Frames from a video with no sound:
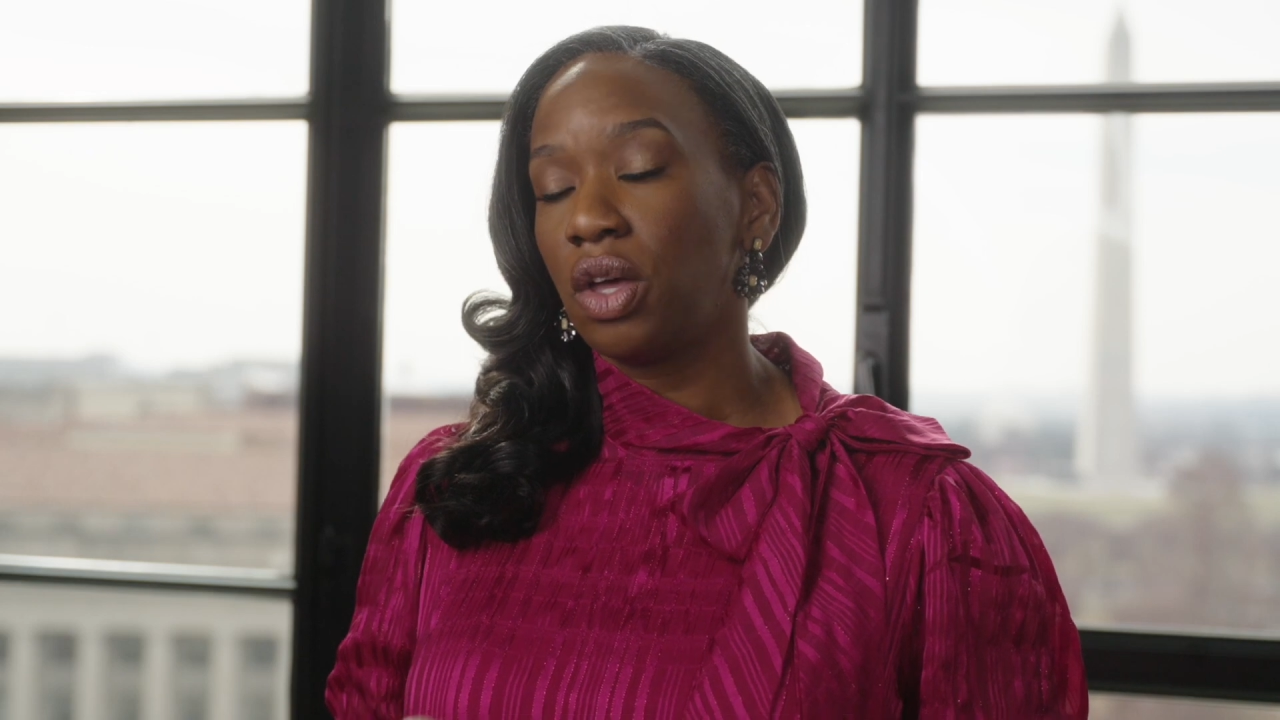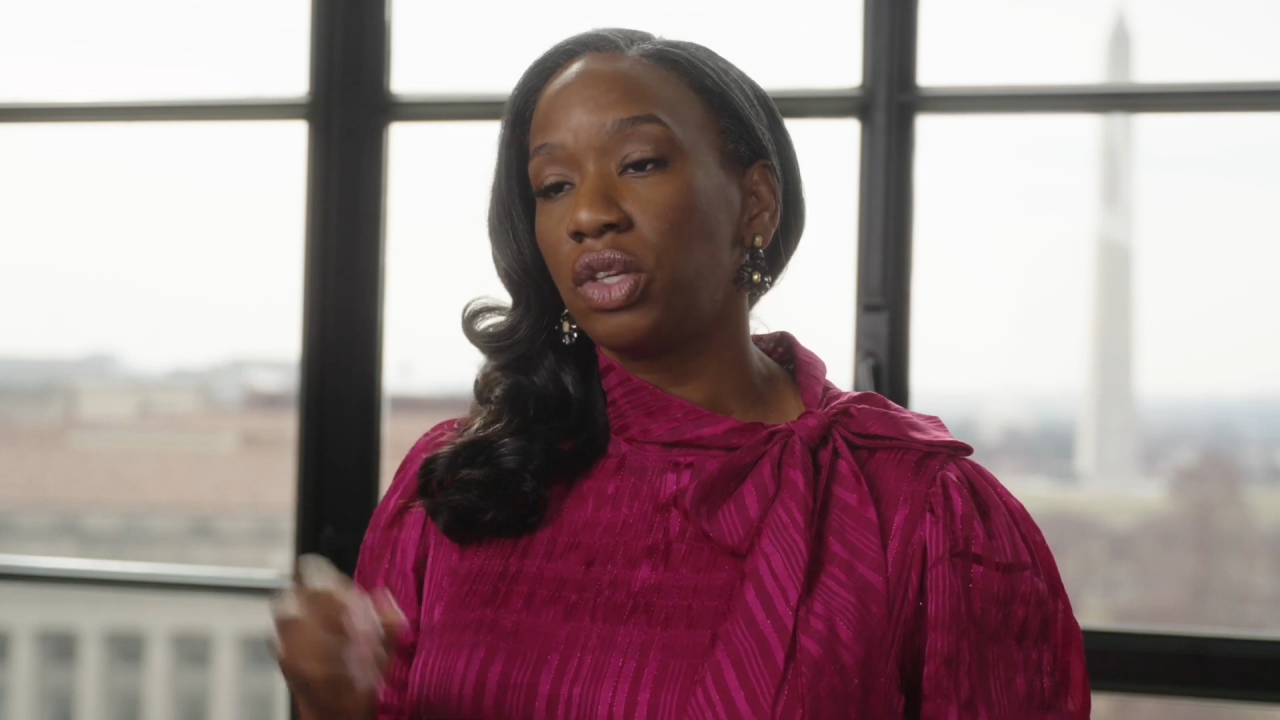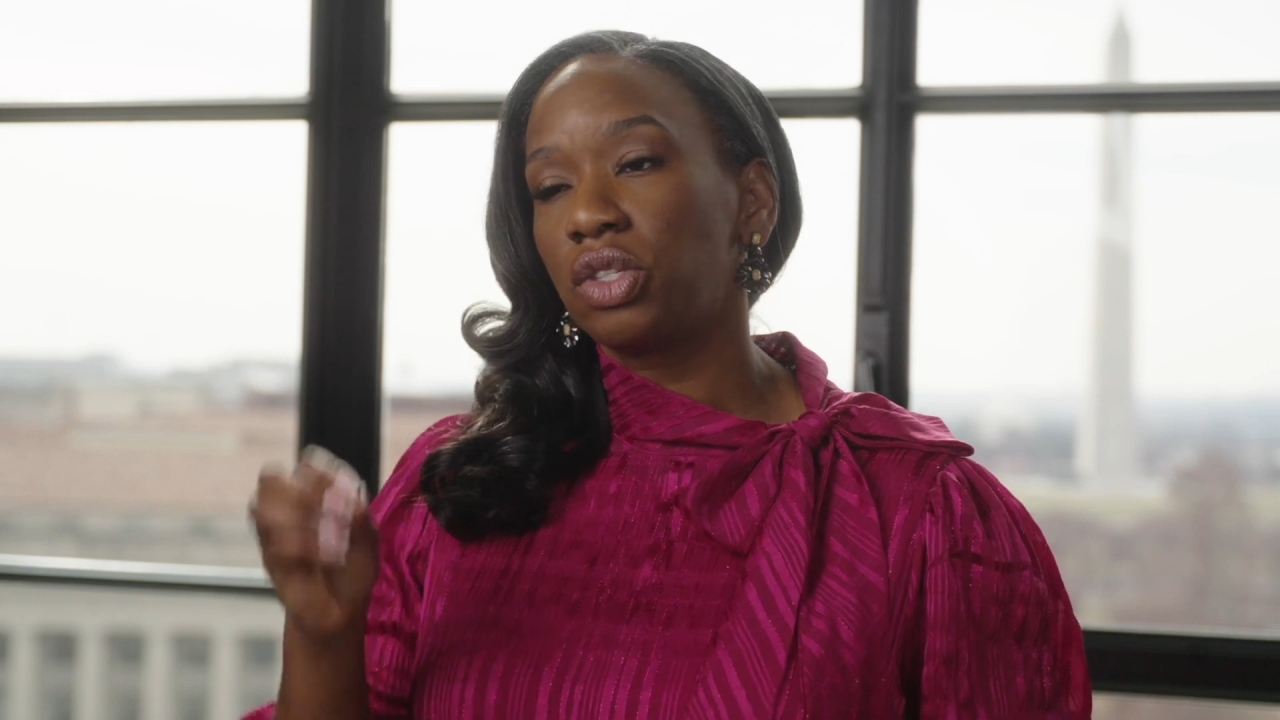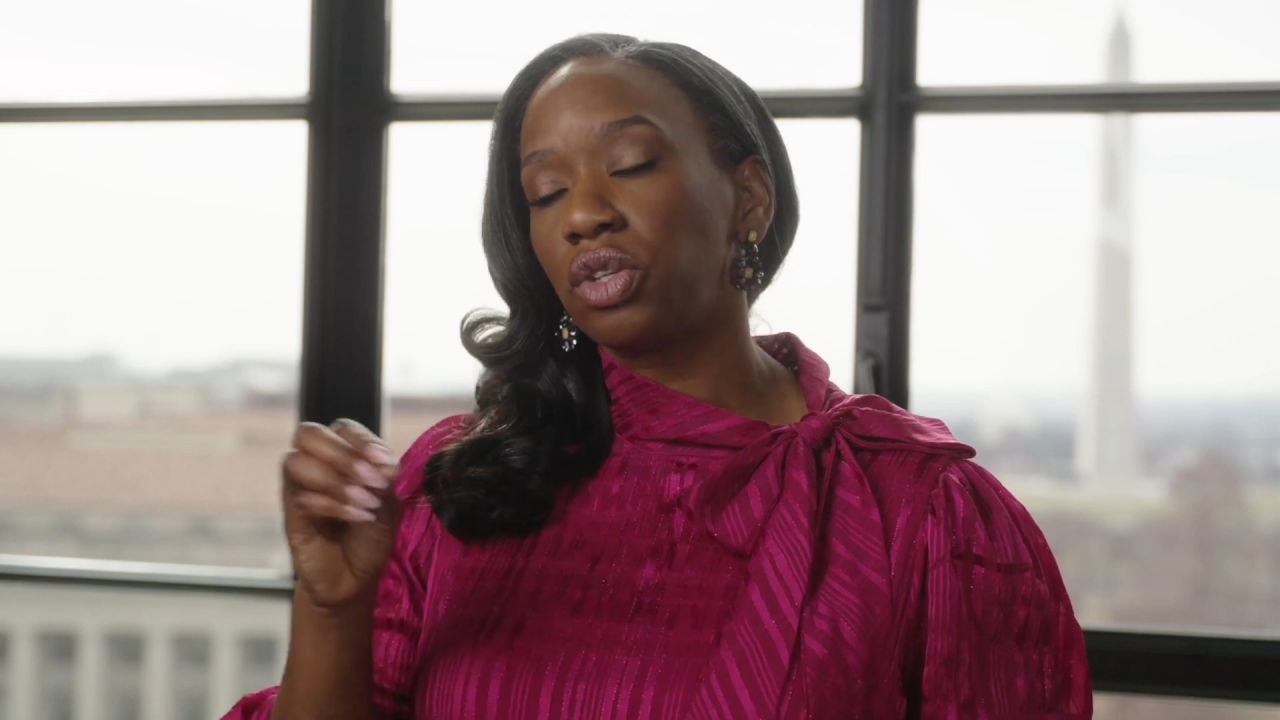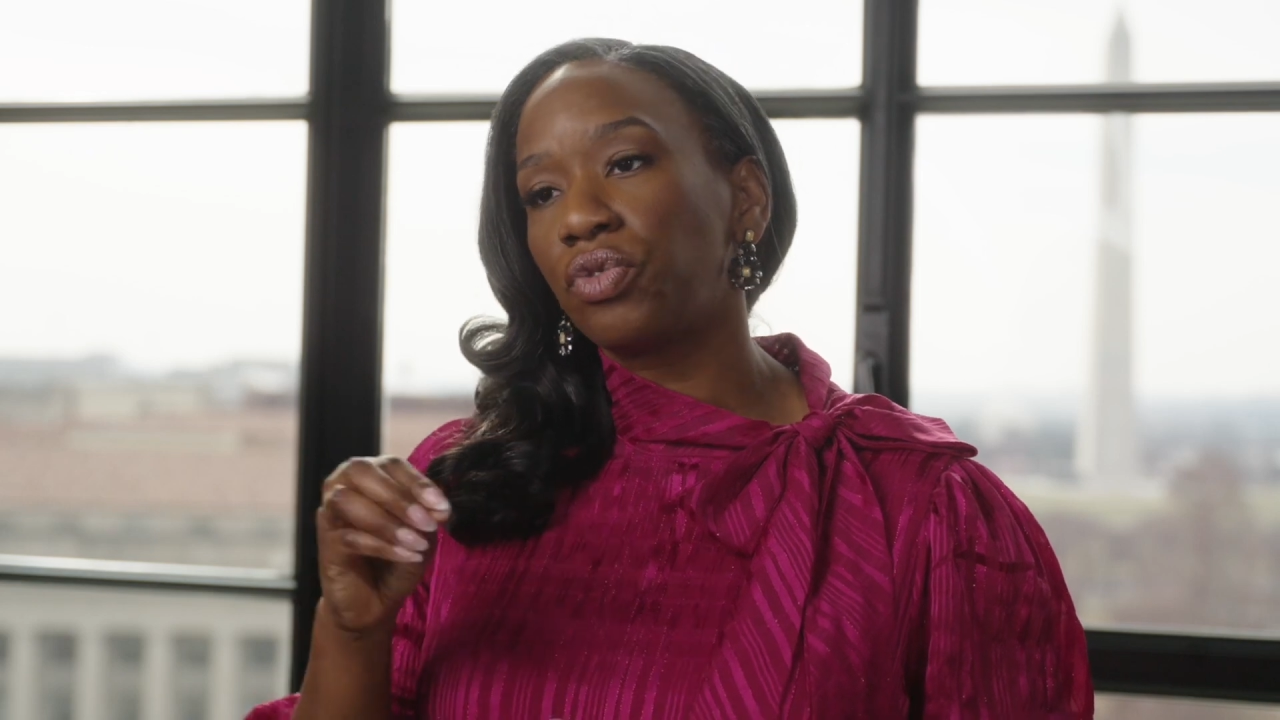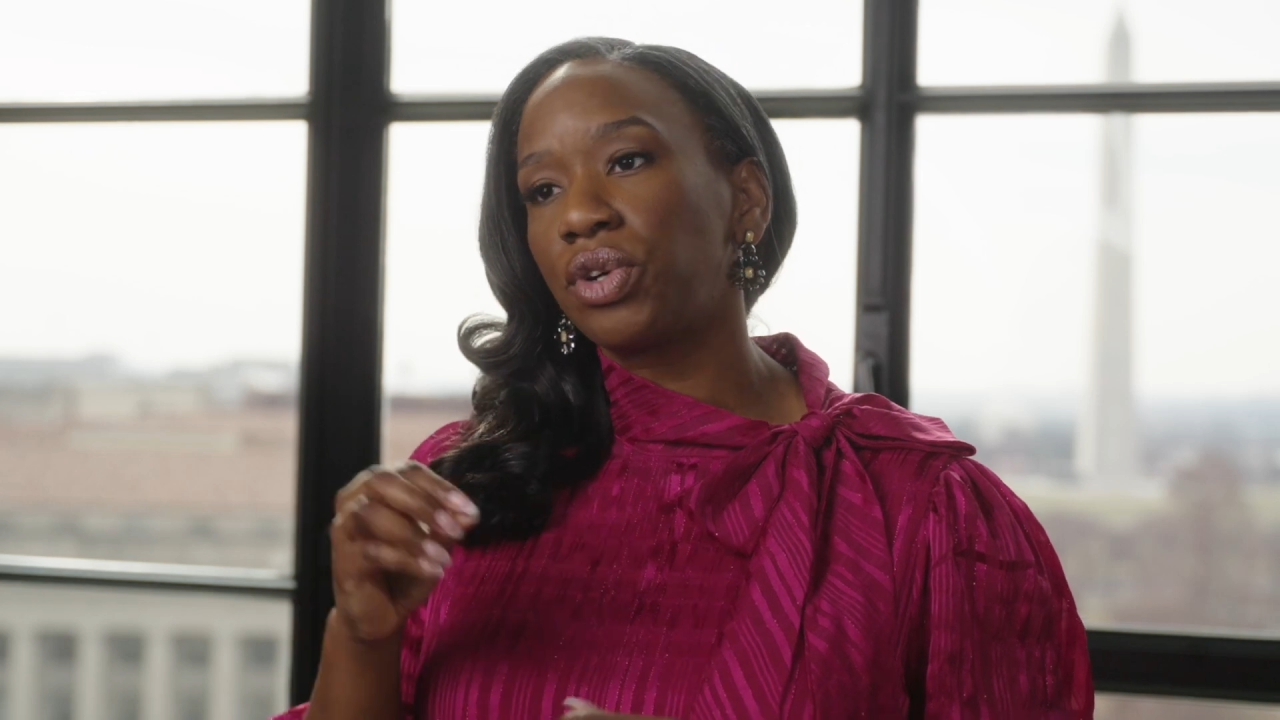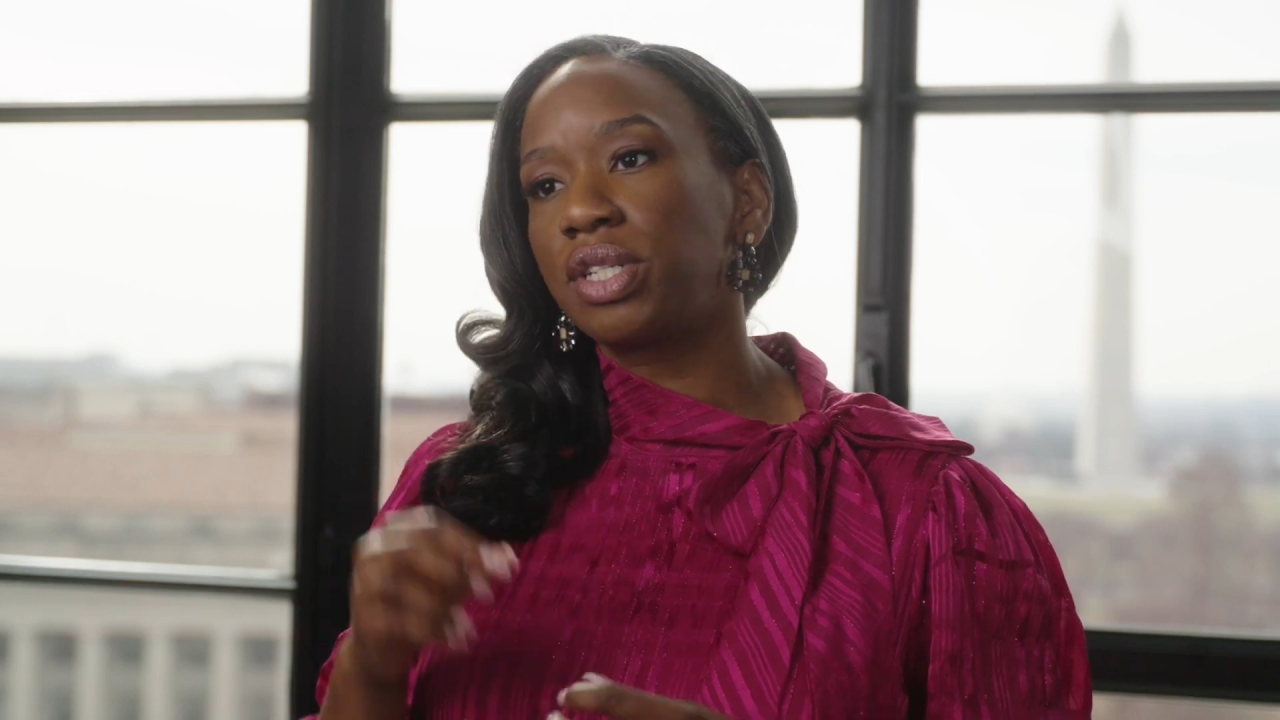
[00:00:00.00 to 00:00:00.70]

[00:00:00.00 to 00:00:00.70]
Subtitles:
So for